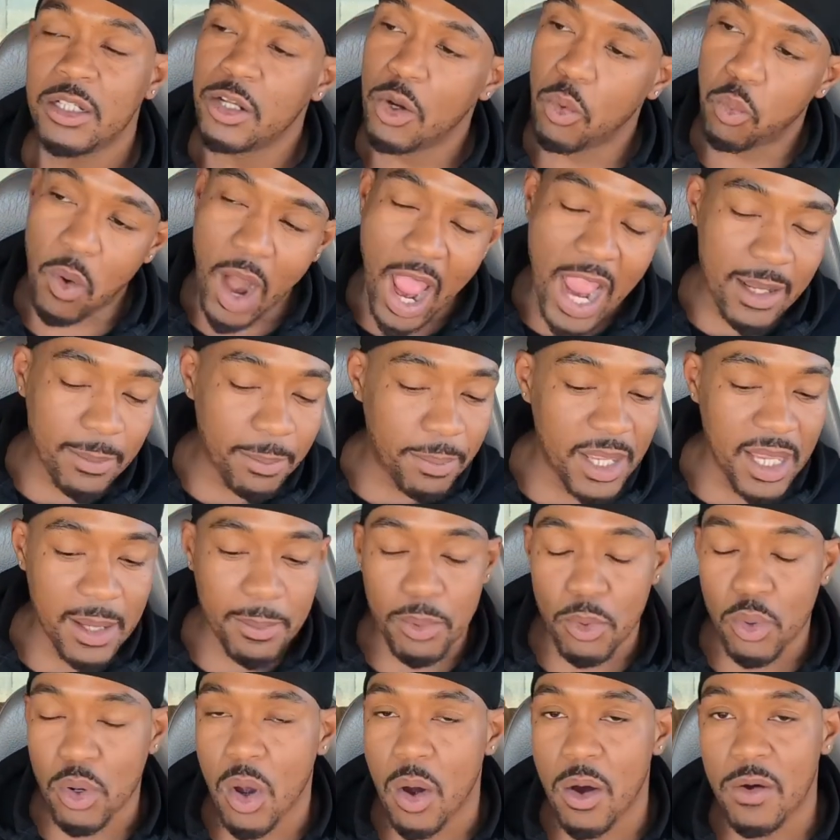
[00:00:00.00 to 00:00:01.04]
The right
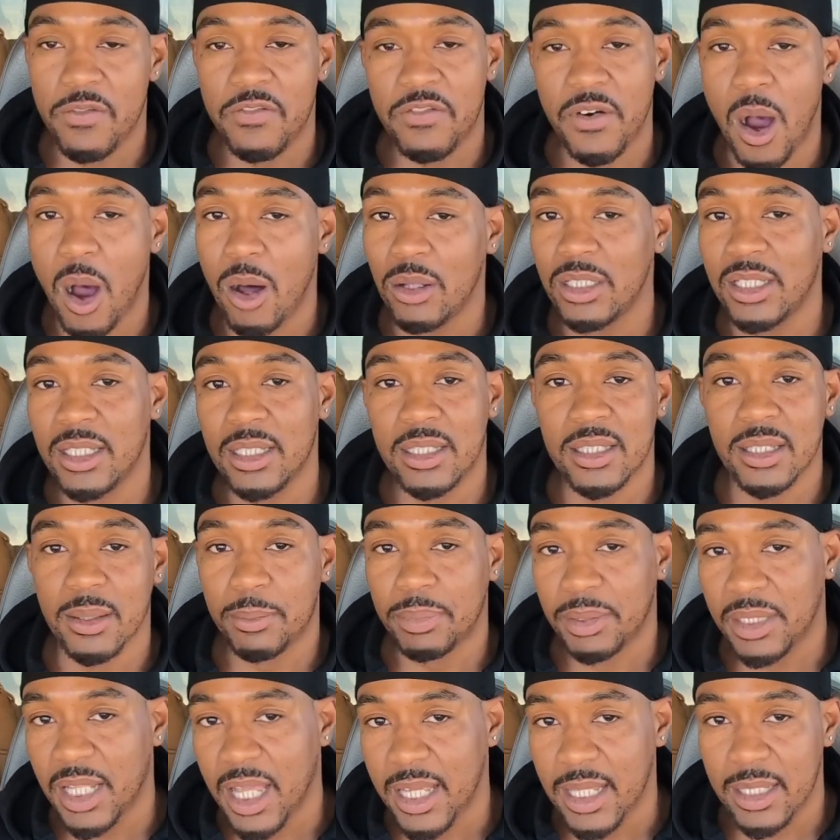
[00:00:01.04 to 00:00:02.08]
people gonna fall
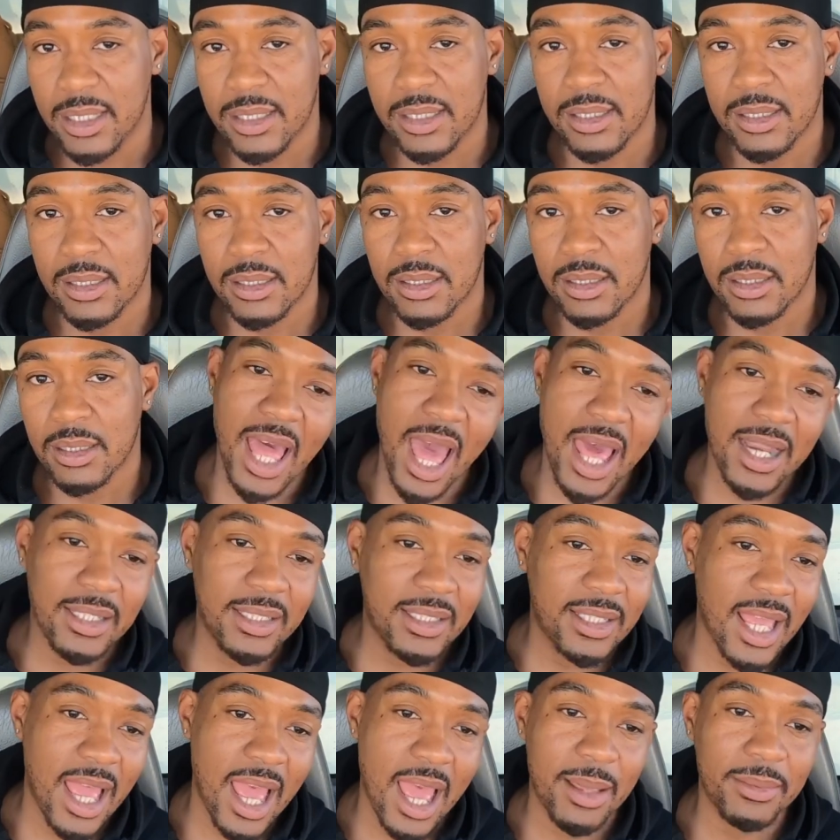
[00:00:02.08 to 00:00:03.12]
into place. A lot
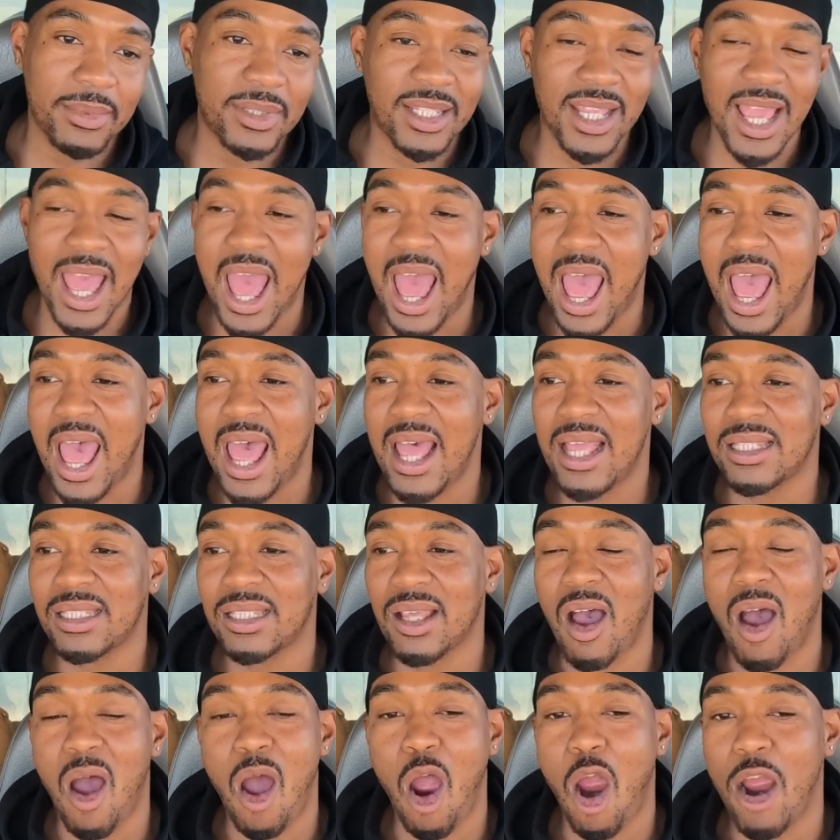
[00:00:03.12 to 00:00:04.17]
of times
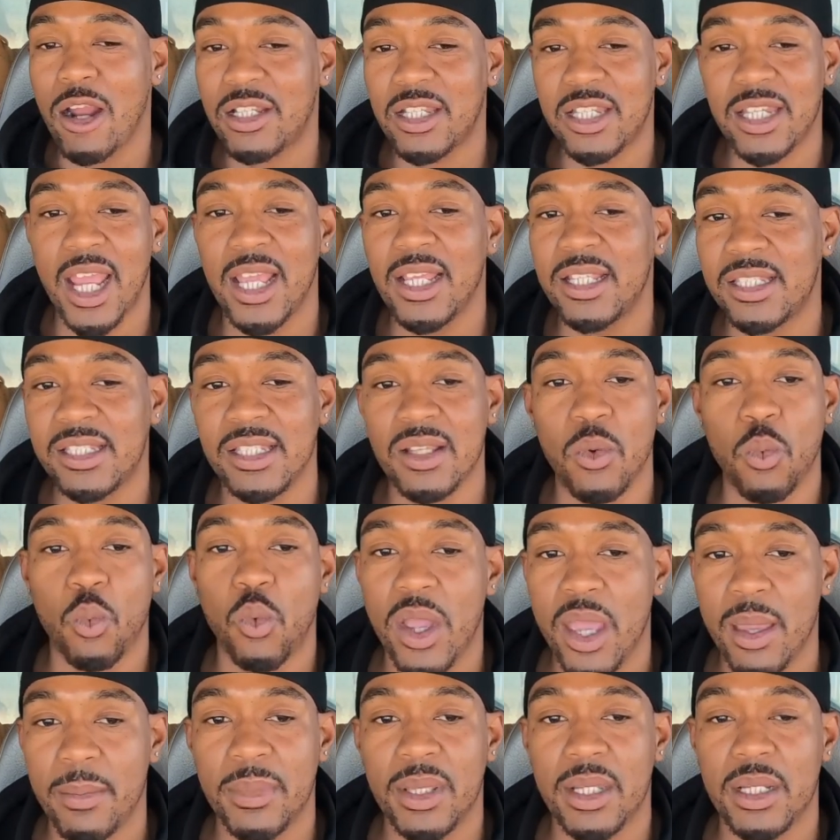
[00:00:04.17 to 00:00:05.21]
guys are
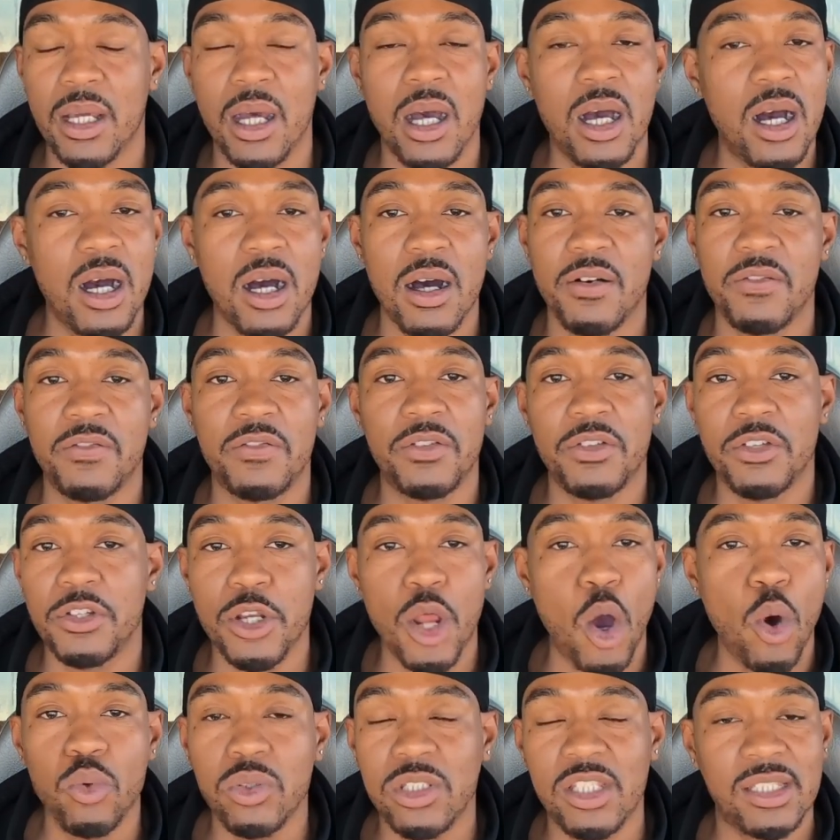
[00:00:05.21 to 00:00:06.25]
chasing women of
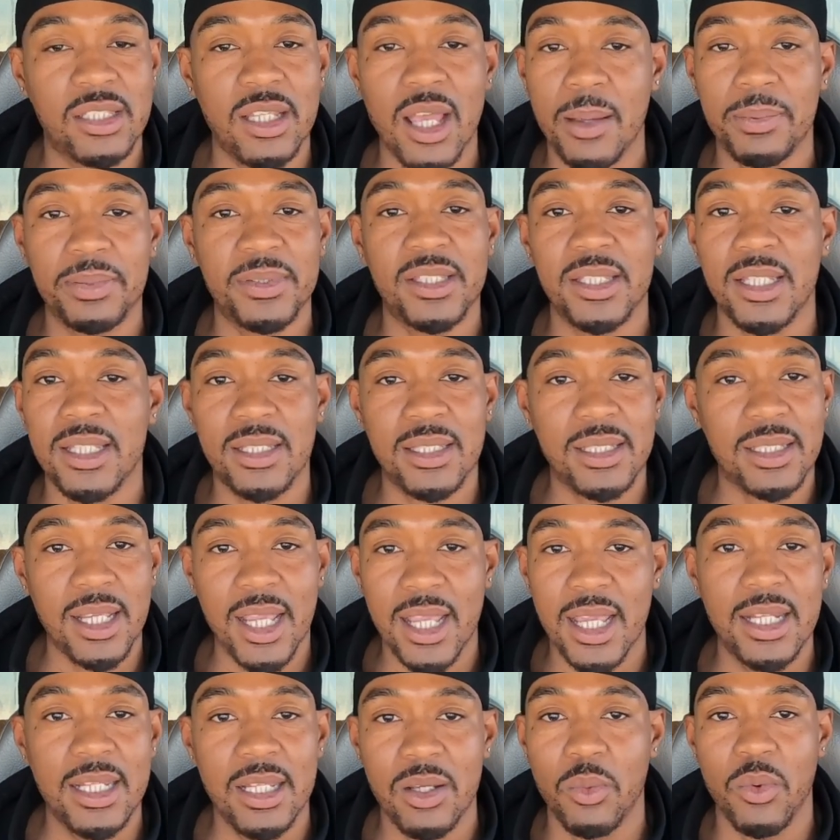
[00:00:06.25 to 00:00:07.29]
no substance
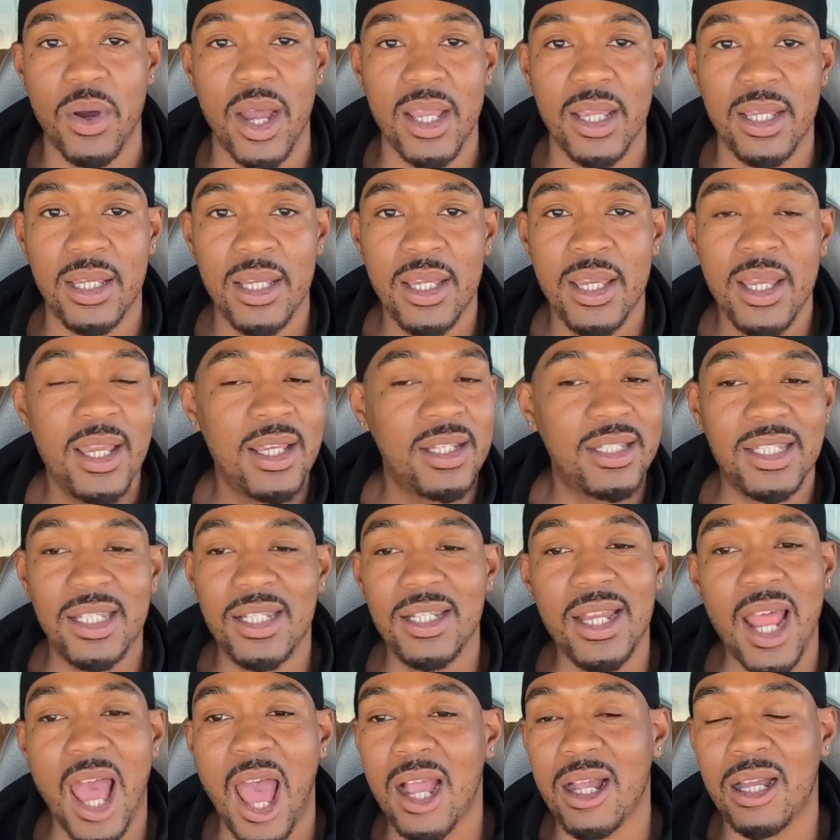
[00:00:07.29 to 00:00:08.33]
anyway.
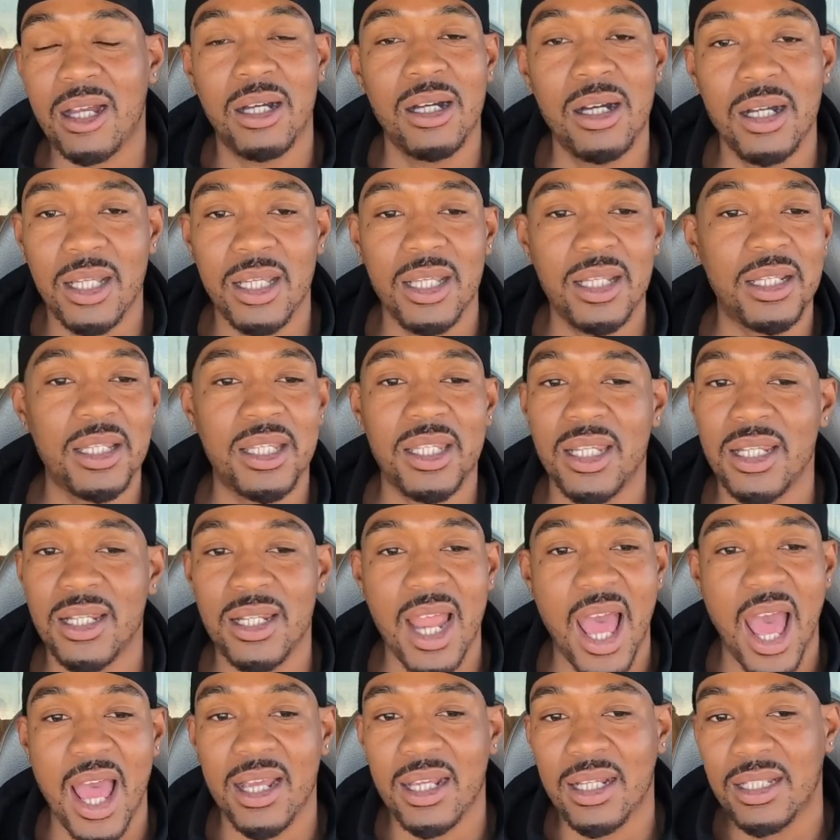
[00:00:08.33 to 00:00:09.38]
She not cooking,
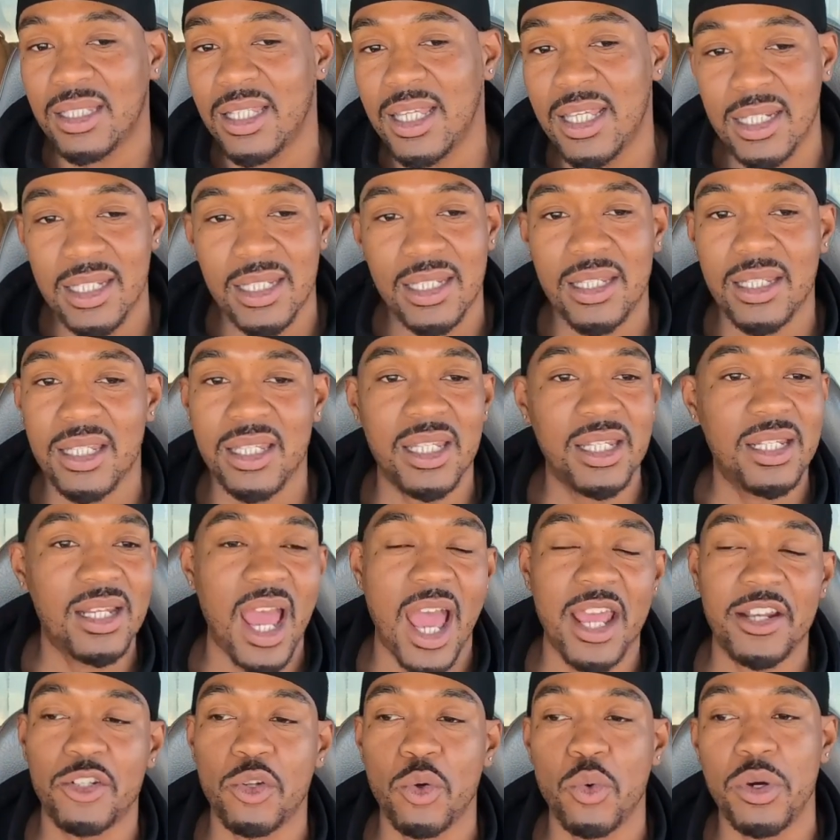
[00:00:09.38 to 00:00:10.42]
she not cleaning, she
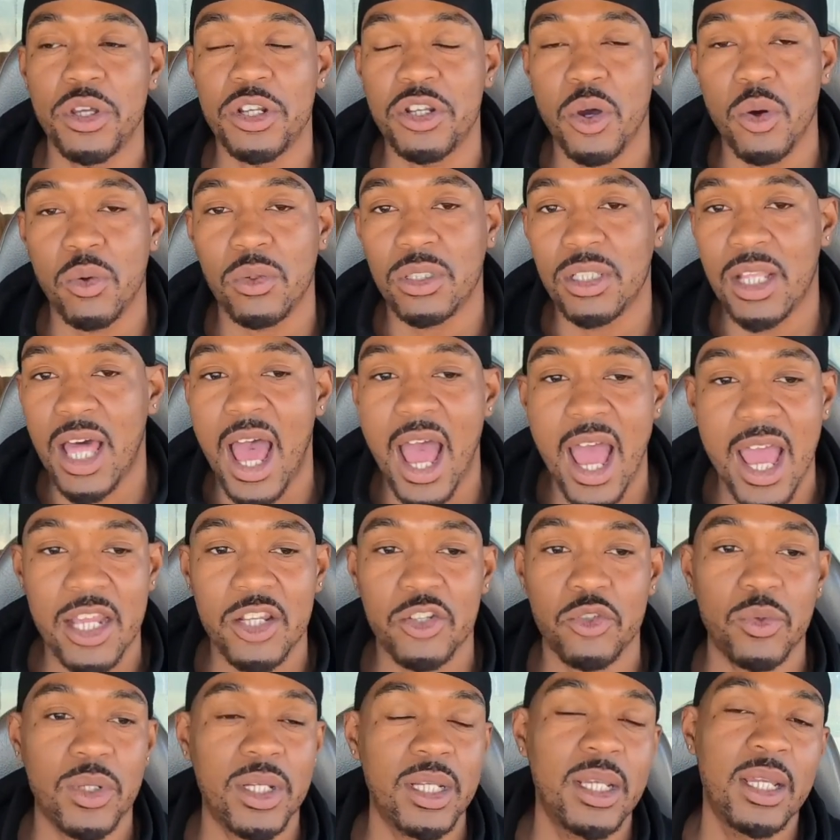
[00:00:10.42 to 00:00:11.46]
not doing no
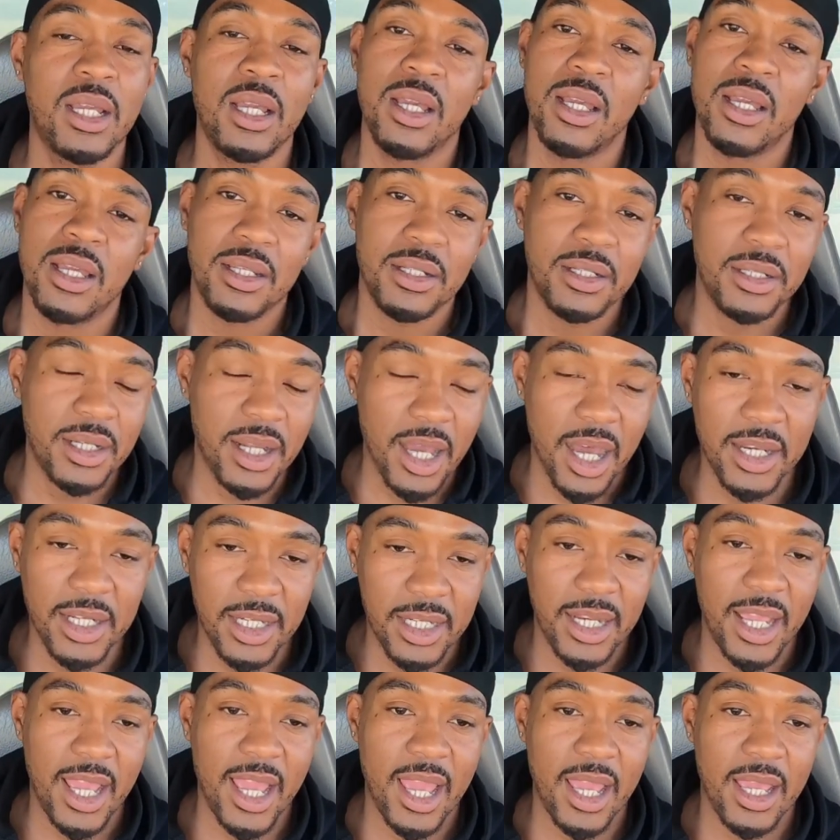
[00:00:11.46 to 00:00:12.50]
laundry, none
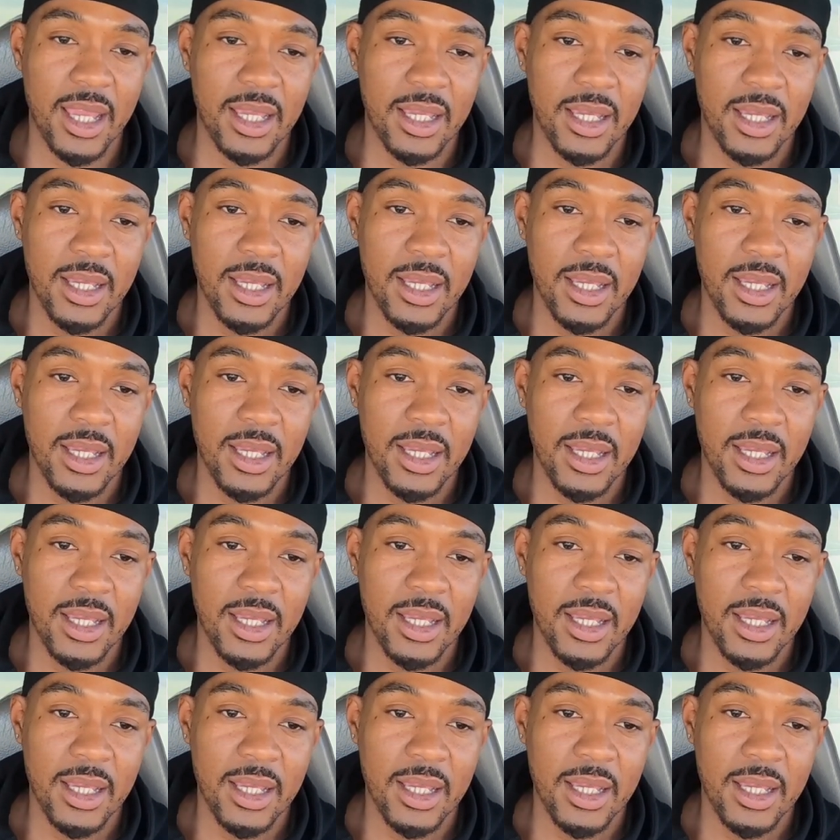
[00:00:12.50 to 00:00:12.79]
of that.